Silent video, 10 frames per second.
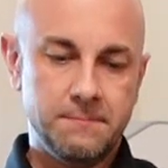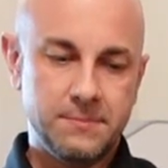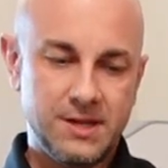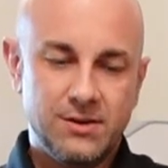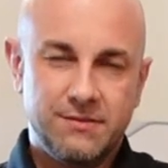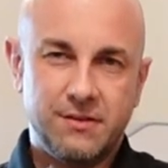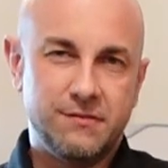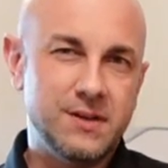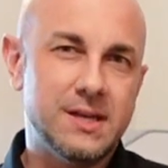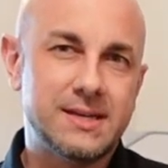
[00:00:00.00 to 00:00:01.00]
you know, if you
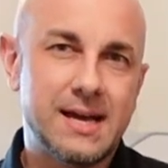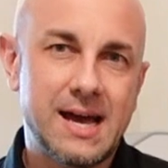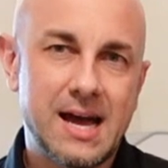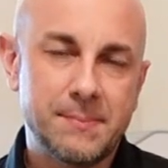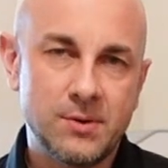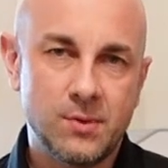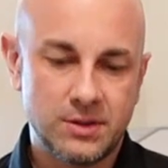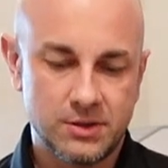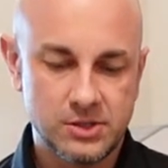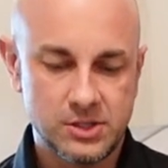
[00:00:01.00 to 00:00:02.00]
feel like you're happy with
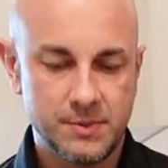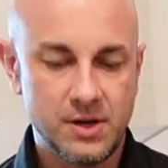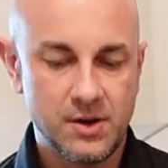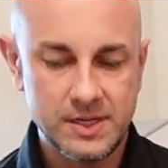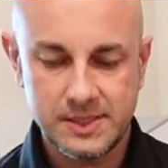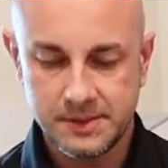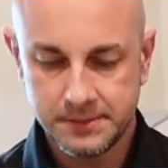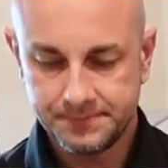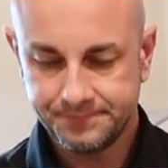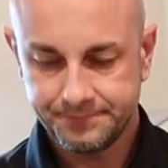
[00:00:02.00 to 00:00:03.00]
it. Because to be honest,
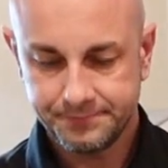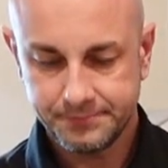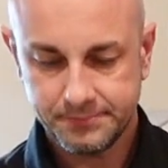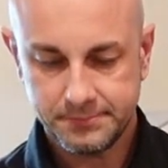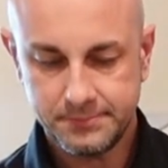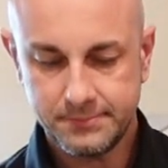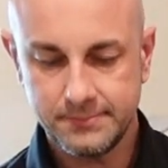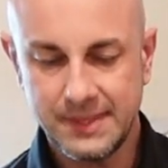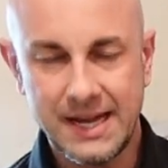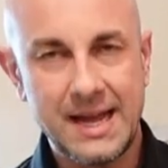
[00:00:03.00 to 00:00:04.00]

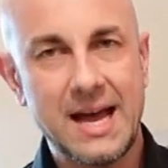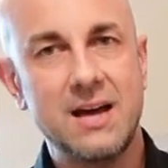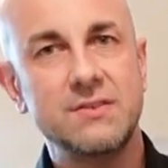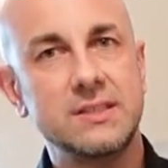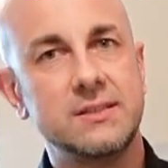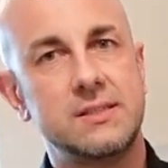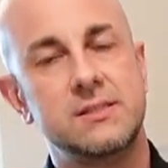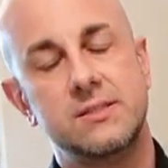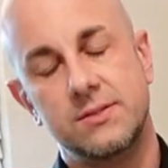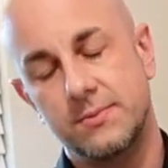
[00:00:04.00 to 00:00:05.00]
I haven't
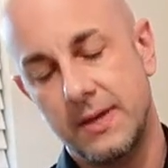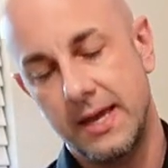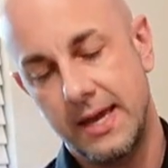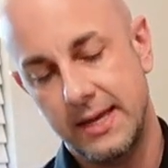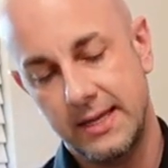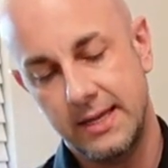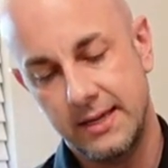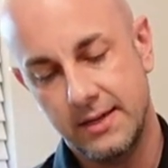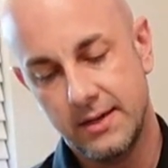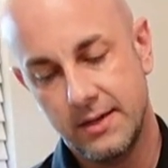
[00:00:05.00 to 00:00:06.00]
listened to
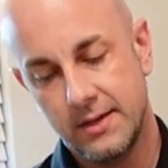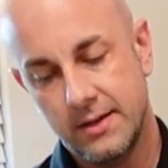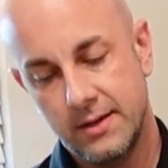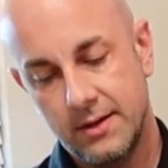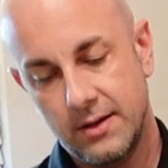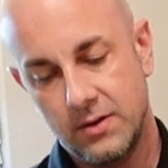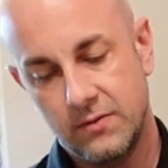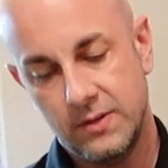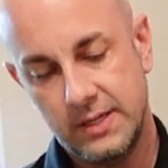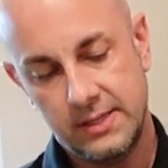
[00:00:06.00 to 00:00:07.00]
any
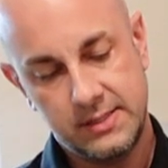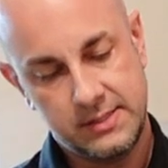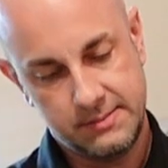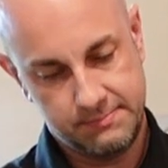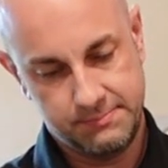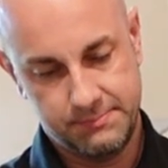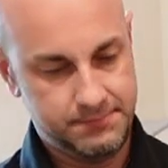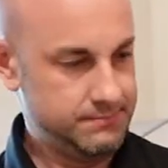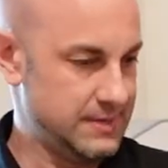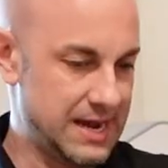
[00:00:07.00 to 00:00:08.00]
of these
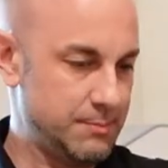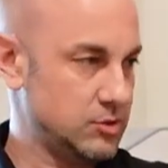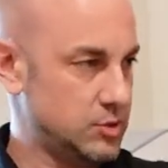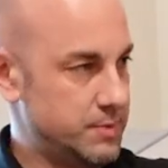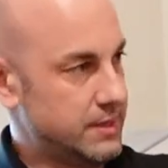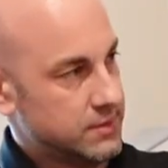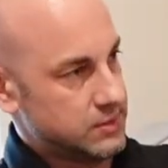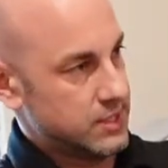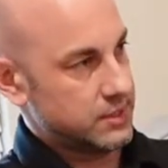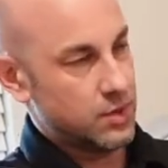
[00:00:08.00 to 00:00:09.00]
Atmos speakers
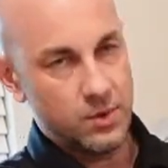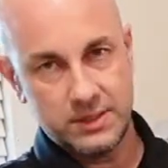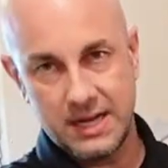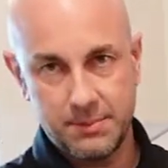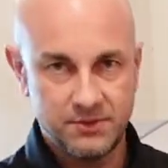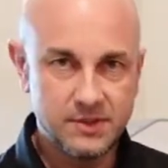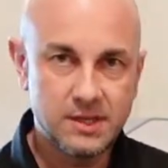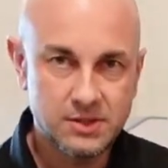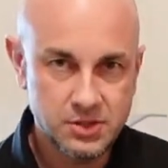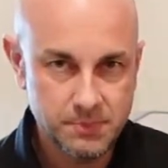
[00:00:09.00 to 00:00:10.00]
that go on top of
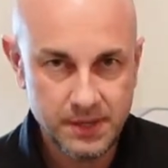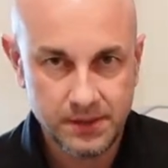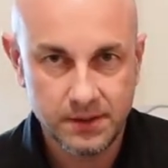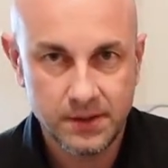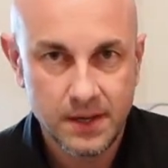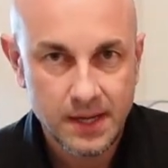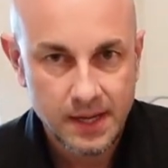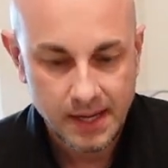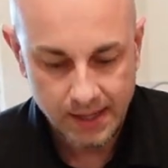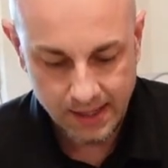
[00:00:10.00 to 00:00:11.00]
another speaker
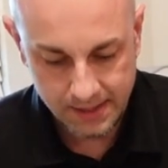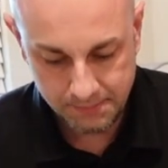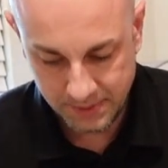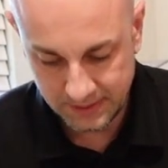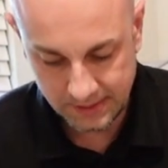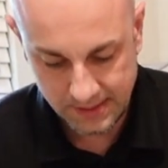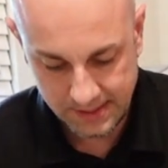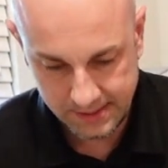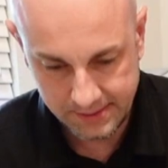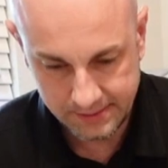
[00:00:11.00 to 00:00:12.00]
and been
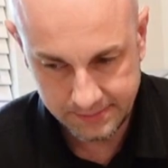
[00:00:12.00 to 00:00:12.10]
like,